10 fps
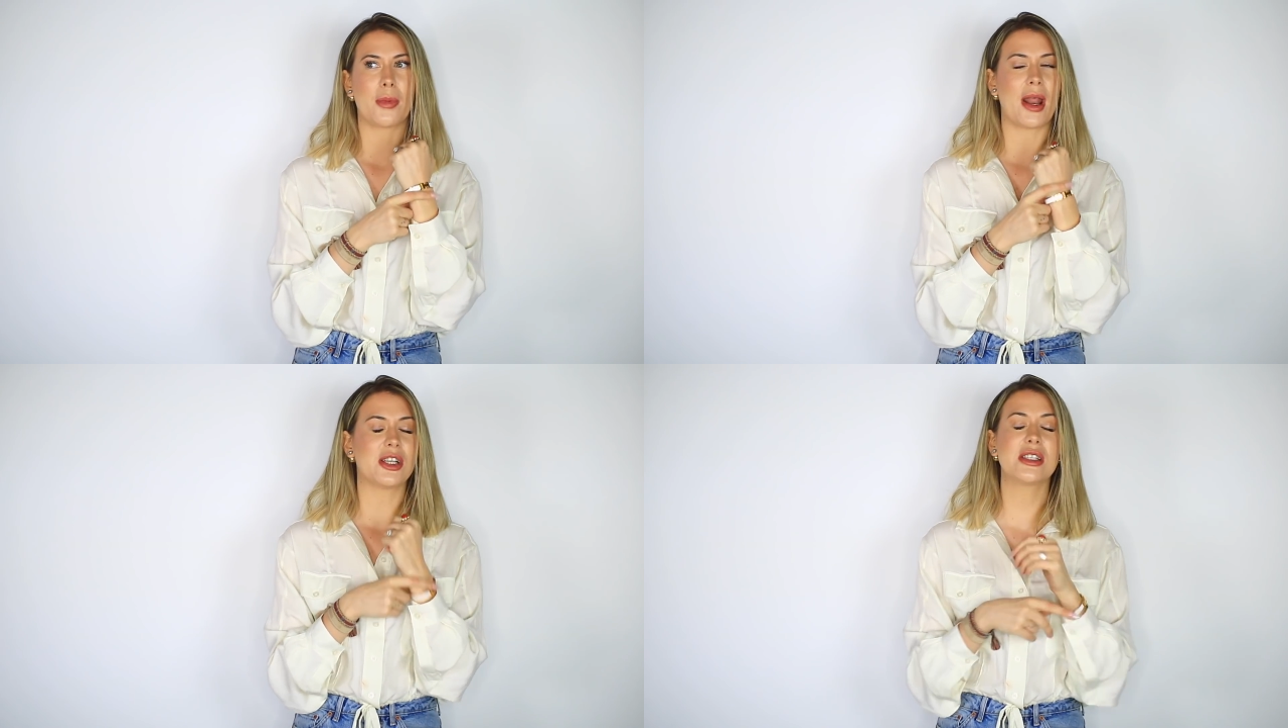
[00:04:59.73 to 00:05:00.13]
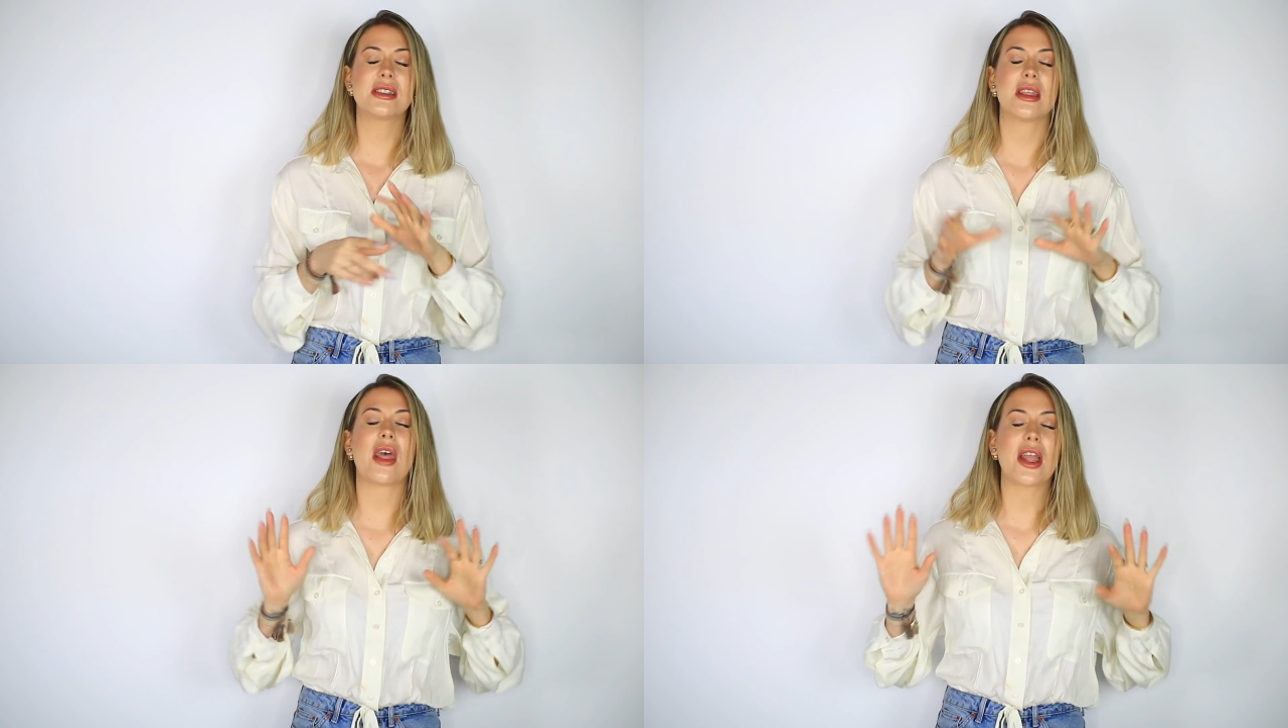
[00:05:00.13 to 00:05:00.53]
but I
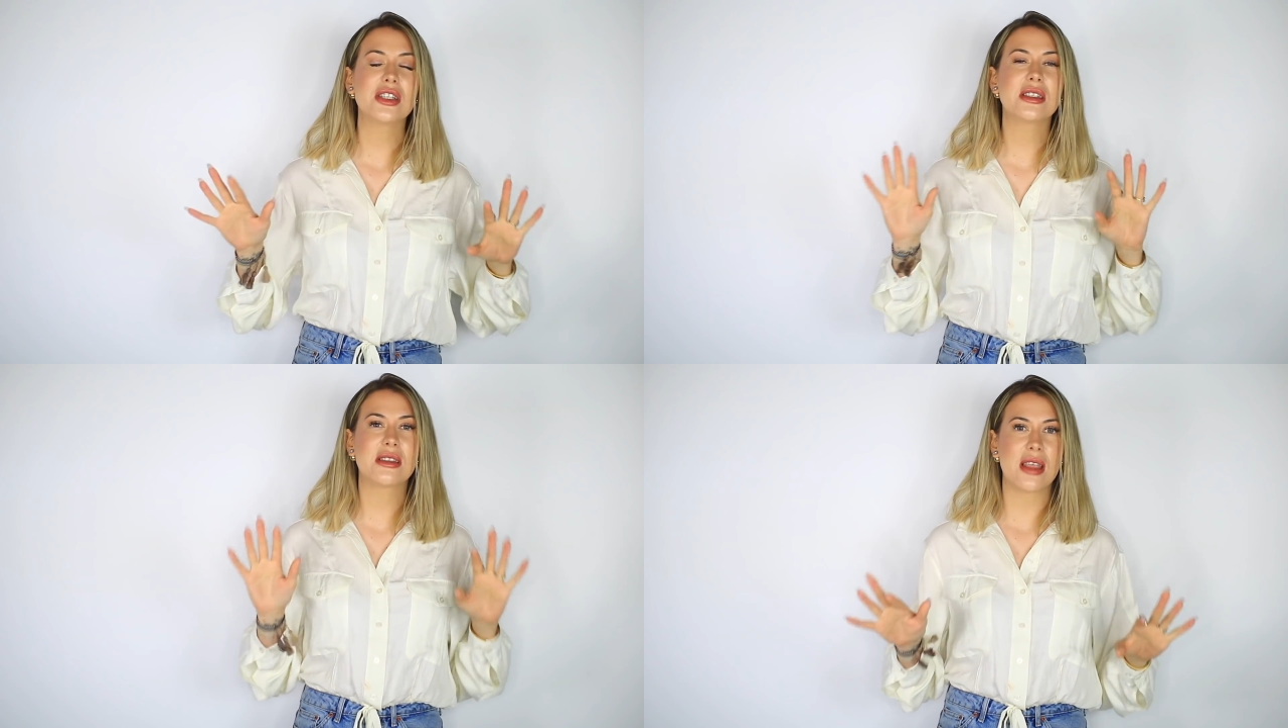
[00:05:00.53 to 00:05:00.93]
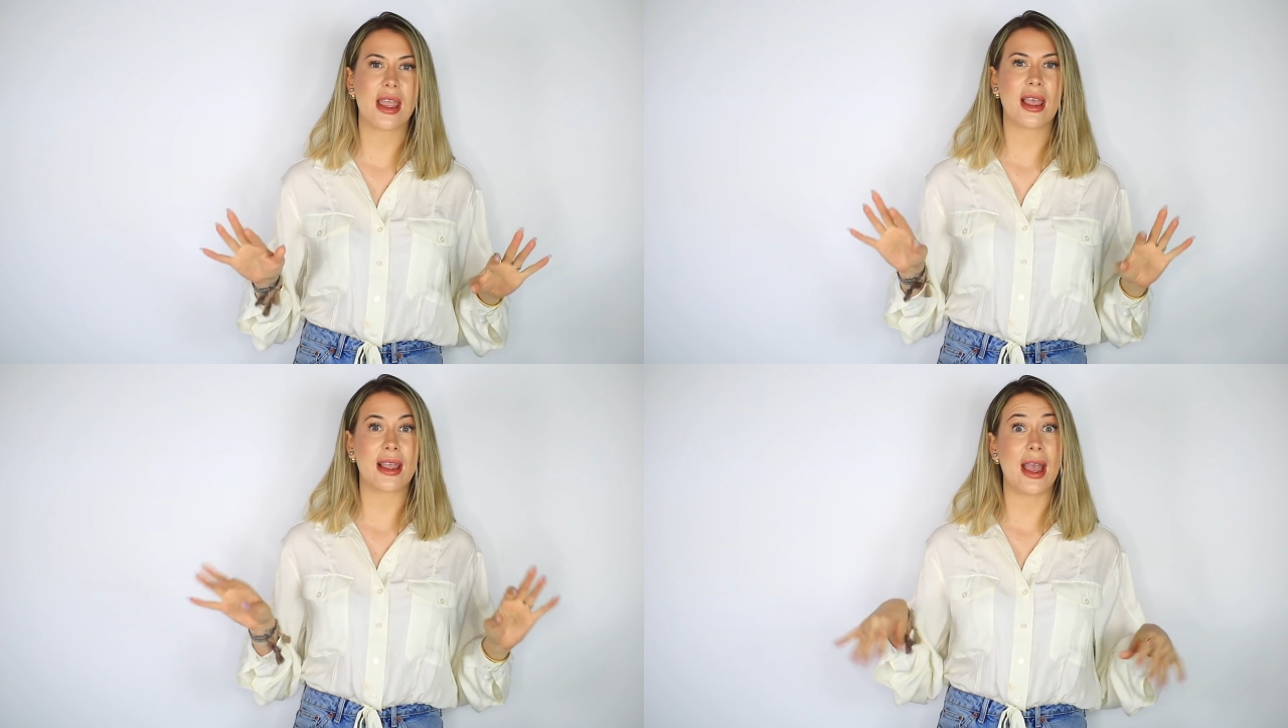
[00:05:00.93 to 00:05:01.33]
just I just
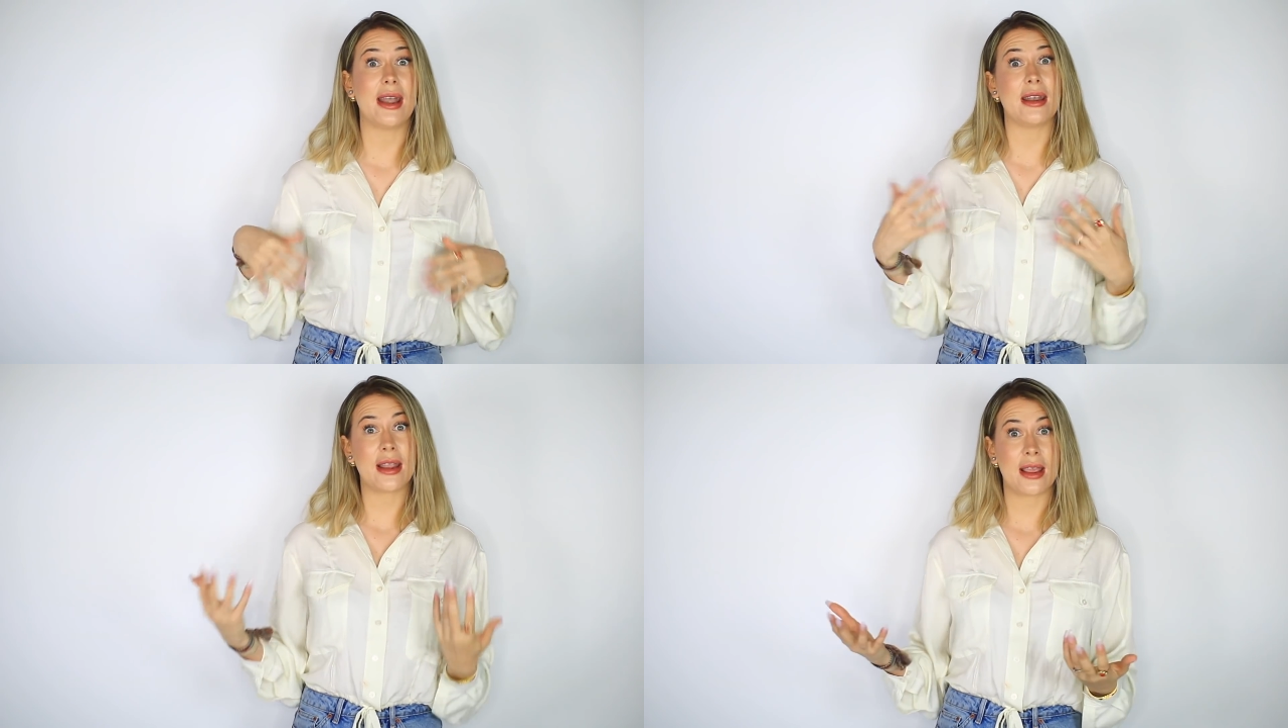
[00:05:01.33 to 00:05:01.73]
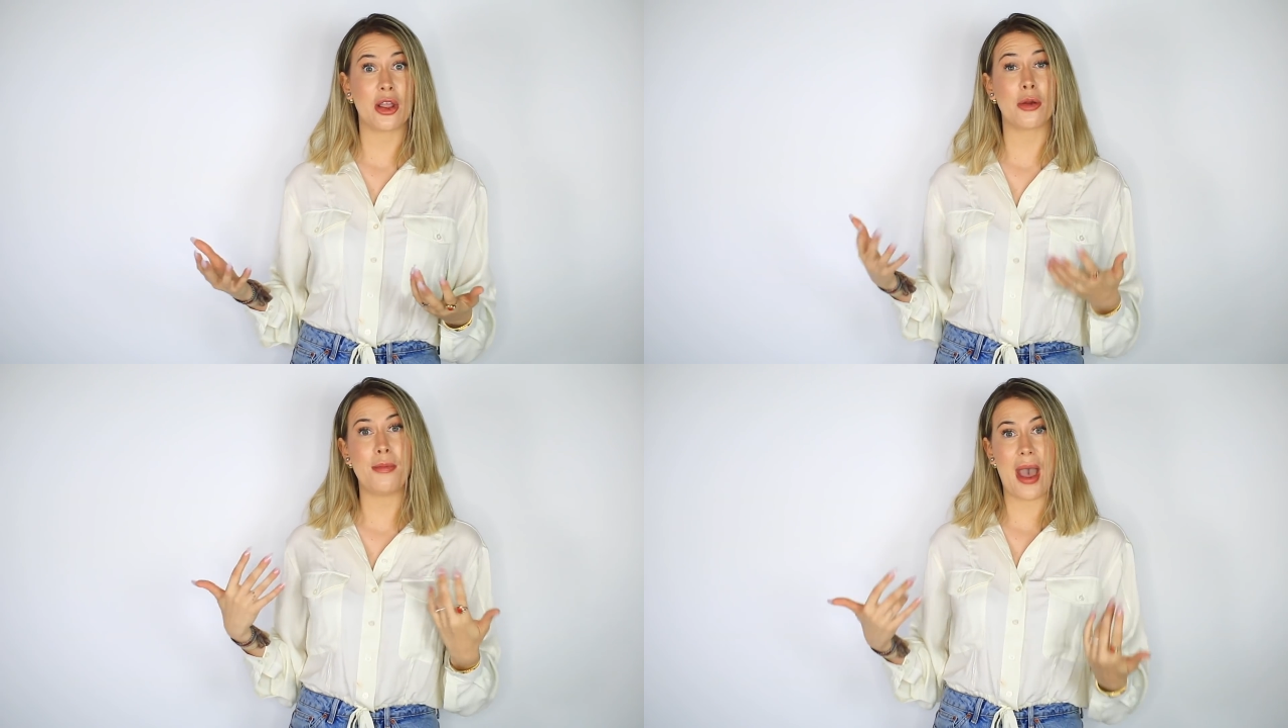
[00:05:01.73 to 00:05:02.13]
think again
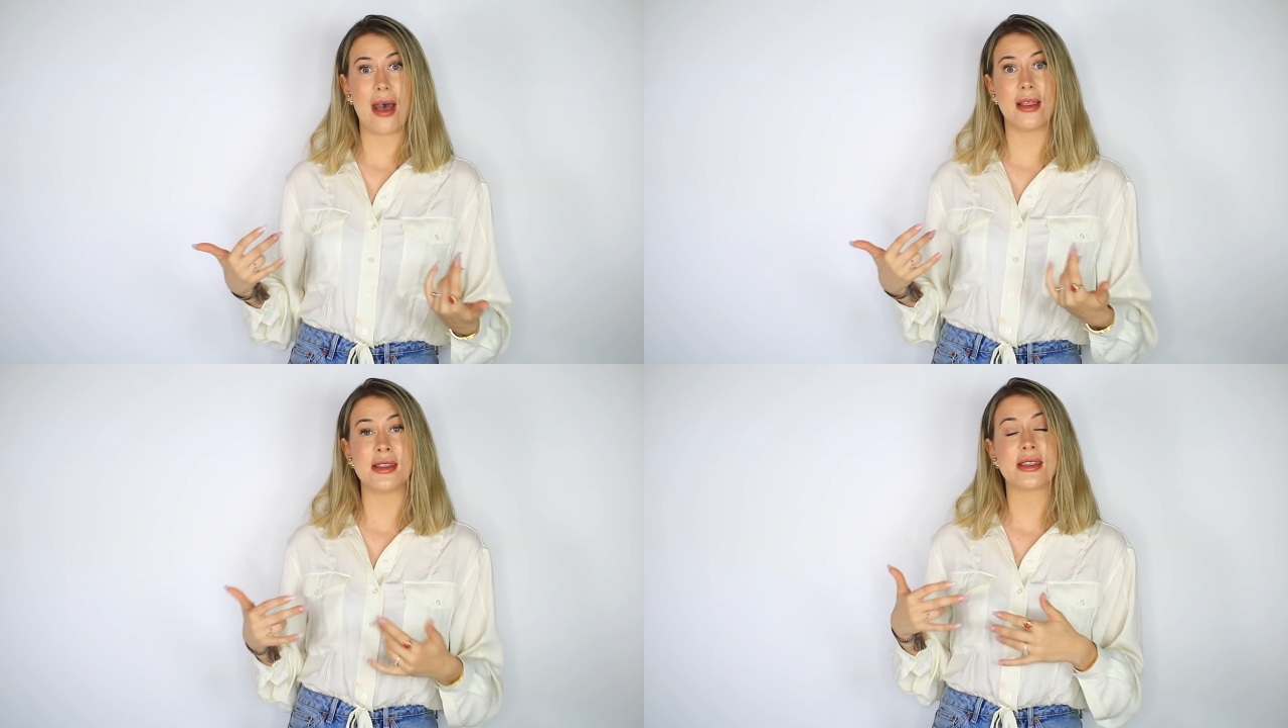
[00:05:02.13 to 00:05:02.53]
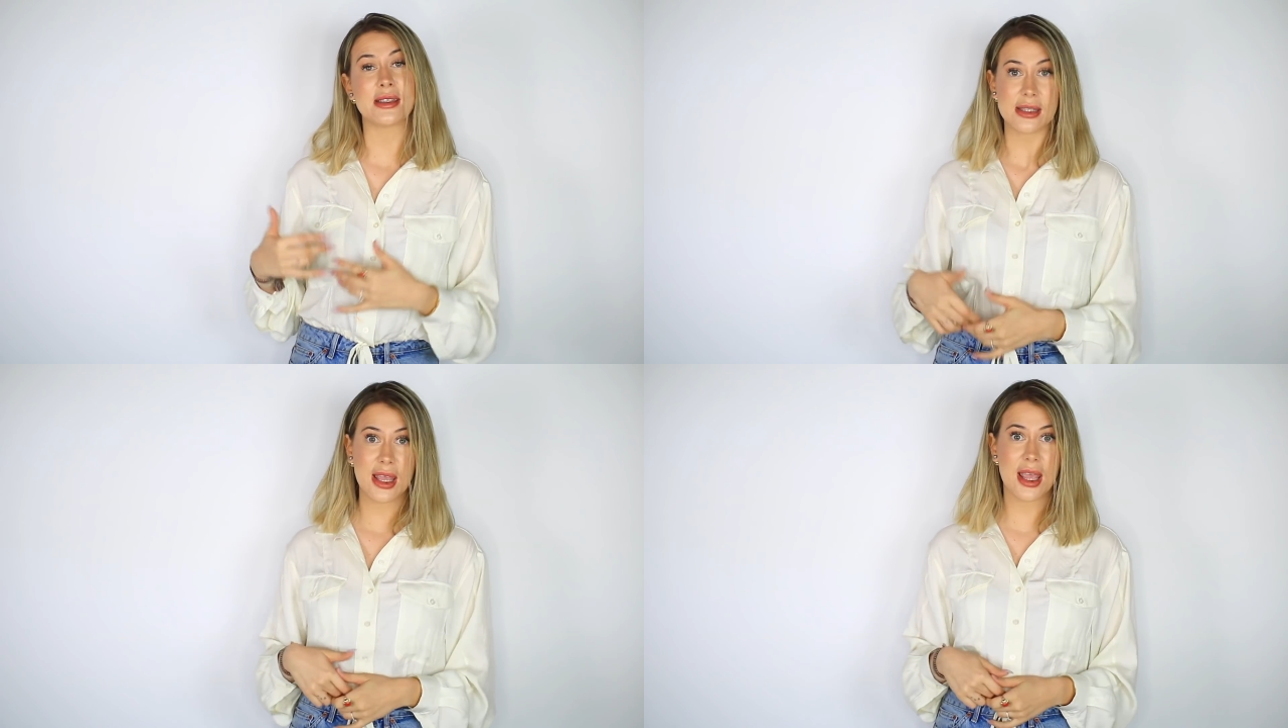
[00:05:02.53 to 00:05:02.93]
here balance
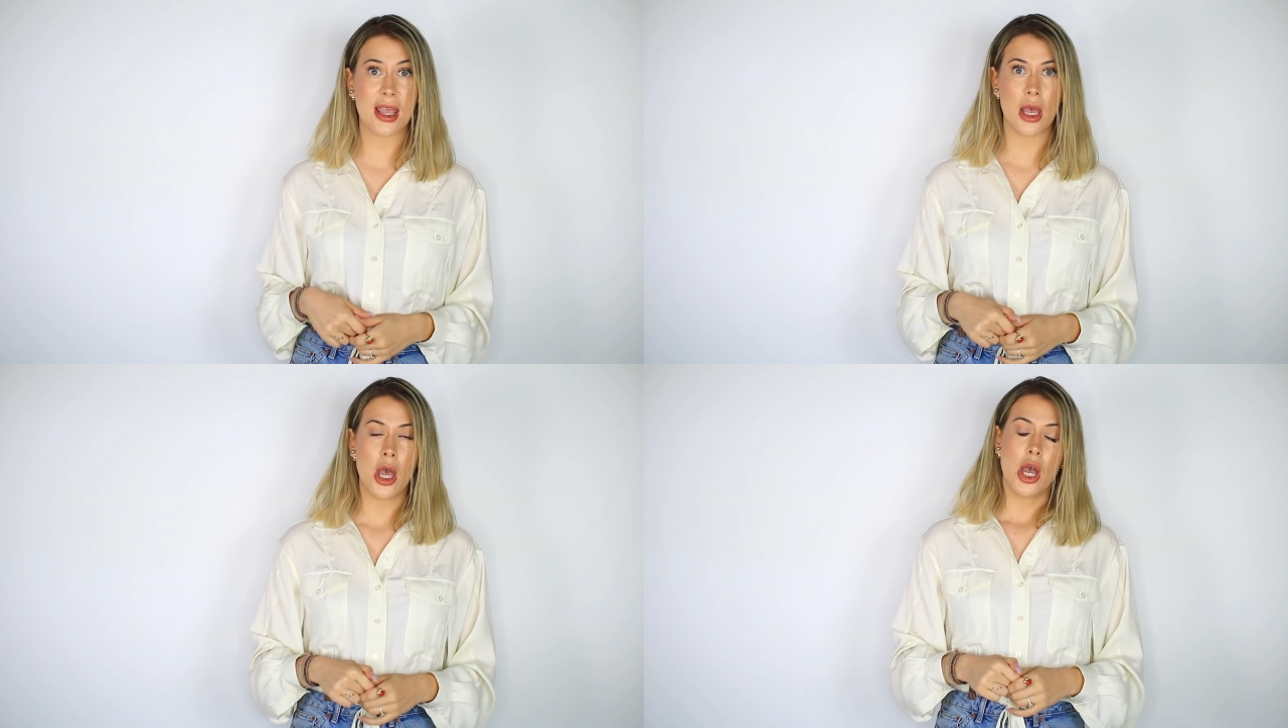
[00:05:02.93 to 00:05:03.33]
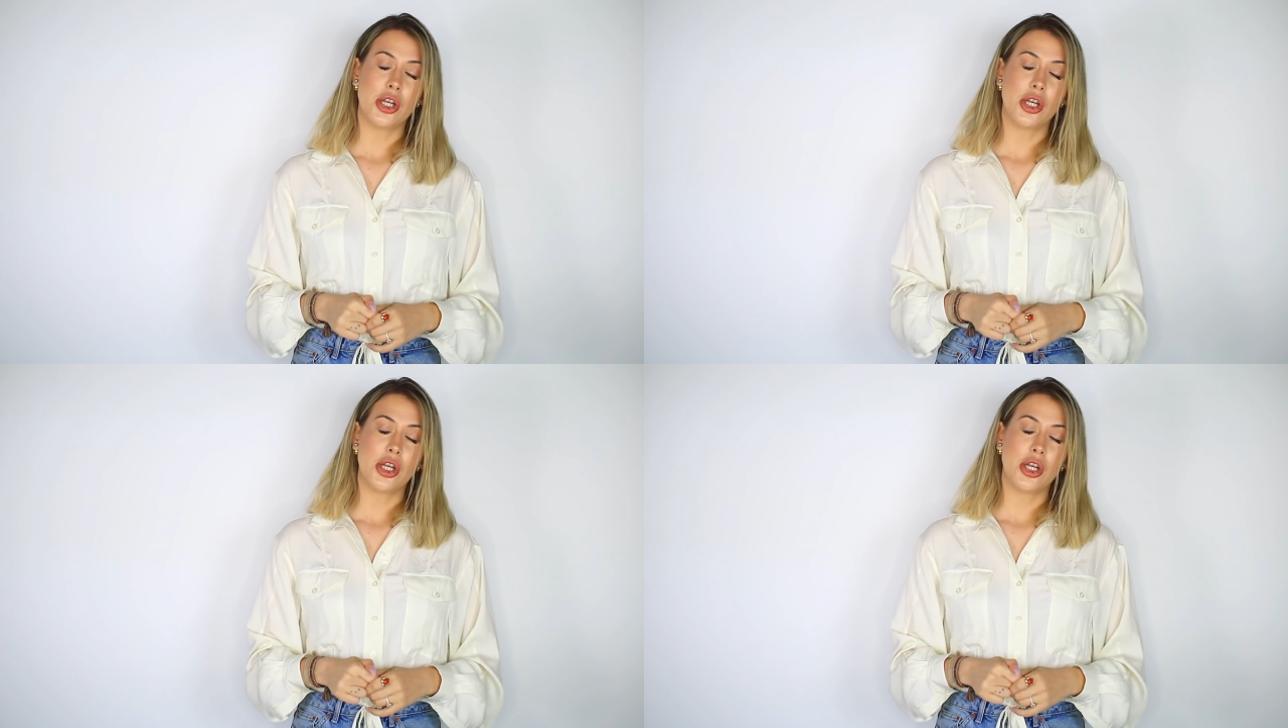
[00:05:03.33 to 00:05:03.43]
is key.